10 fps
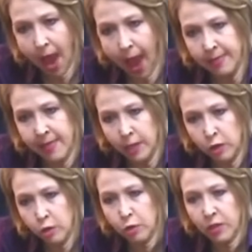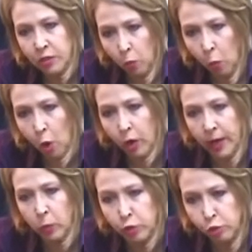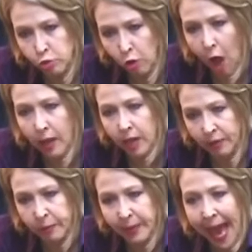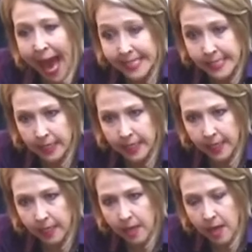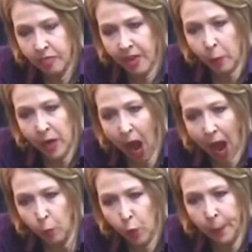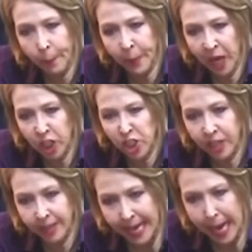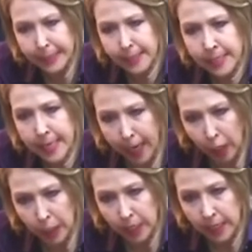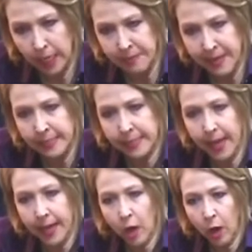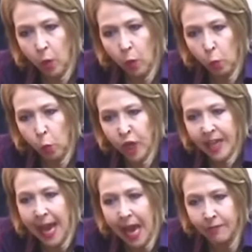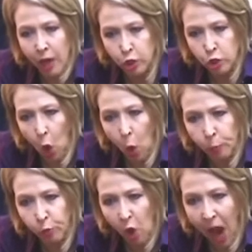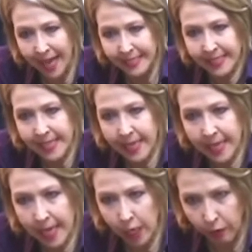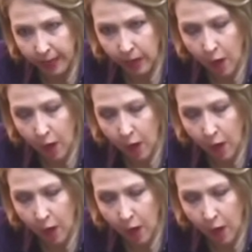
And they knew that the warning was strong enough from Casserly that when I wouldn't budge, they got scared, and they said, we're going to have a null pros hearing.